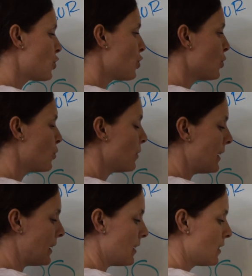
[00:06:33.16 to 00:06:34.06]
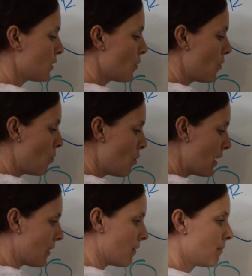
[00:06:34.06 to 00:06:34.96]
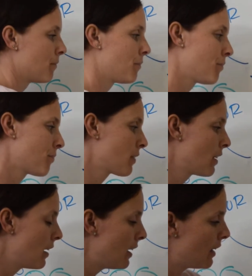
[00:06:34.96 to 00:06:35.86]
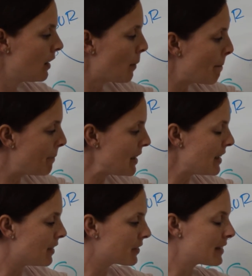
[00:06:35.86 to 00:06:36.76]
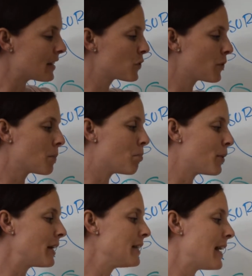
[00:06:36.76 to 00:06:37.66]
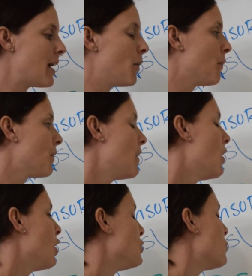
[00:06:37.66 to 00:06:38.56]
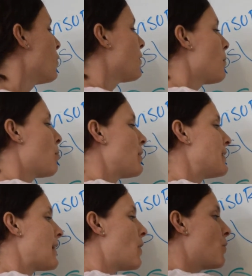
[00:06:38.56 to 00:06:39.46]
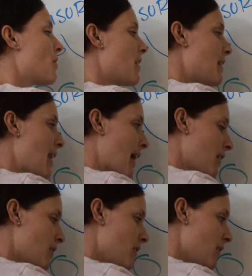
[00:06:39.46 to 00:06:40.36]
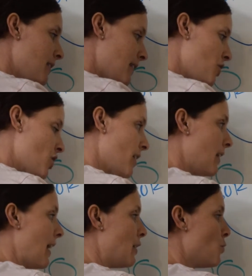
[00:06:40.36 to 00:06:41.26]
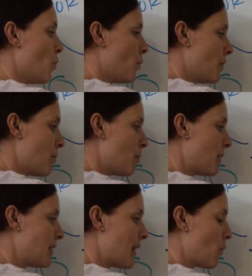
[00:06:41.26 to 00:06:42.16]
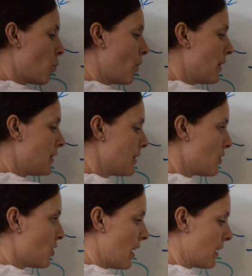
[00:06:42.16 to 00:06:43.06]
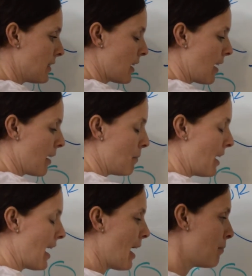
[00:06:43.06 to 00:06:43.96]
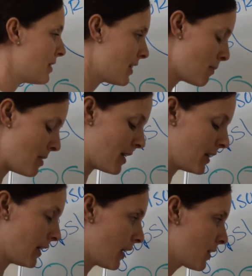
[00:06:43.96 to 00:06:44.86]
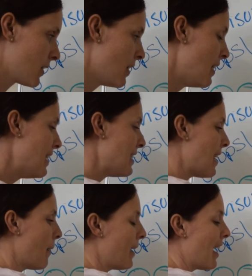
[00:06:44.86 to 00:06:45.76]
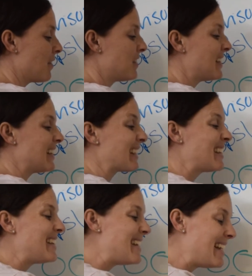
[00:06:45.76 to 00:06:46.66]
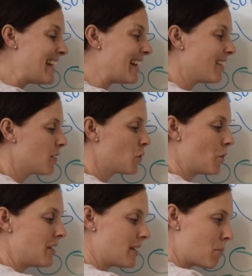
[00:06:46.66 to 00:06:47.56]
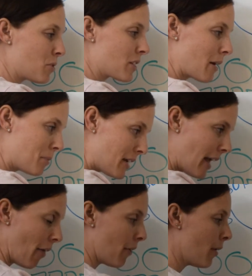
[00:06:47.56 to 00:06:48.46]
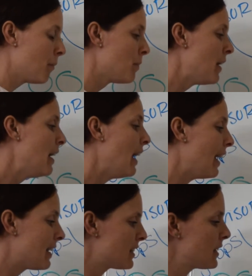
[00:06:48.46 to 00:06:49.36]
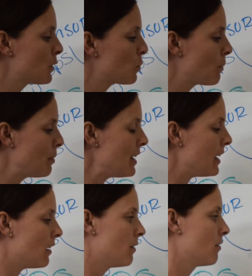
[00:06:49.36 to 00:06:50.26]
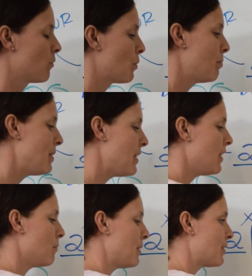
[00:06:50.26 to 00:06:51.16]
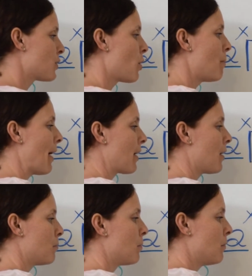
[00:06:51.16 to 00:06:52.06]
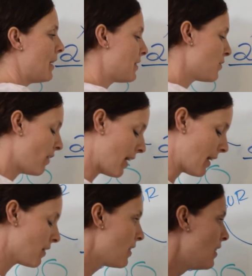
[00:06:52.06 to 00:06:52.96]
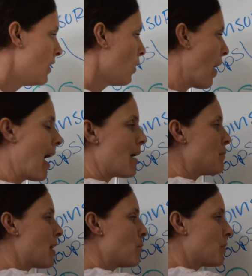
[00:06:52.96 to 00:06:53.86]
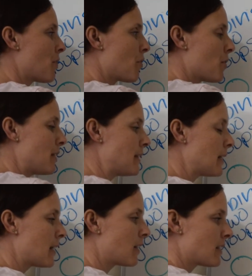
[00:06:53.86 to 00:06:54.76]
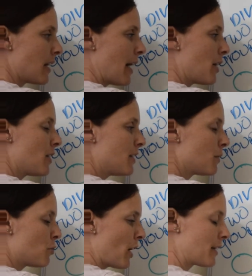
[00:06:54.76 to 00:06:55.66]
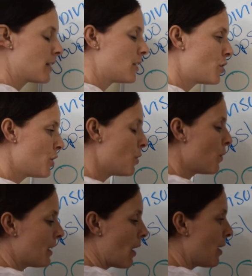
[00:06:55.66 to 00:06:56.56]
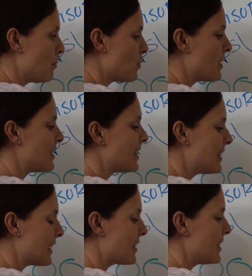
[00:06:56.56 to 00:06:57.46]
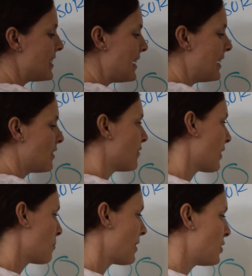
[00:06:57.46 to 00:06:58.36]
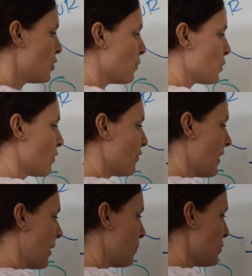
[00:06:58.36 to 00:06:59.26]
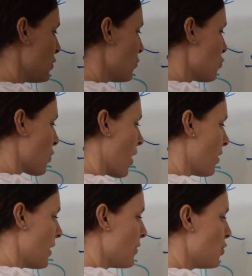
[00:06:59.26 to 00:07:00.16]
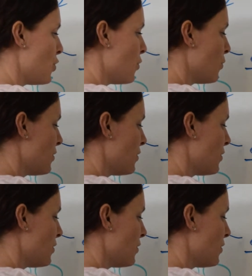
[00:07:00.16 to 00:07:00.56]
2 is 1. B stands for bring down. You only bring down the next digit, and you only bring down 1 digit at a time, and it happens to be a 6. Now I have 16. So these numbers come together, and it says repeat. Repeat means go back up and divide. I'm done with the 36. I already subtracted the 2. Now I'm doing 16 divided by 2. So if it helps you, draw a new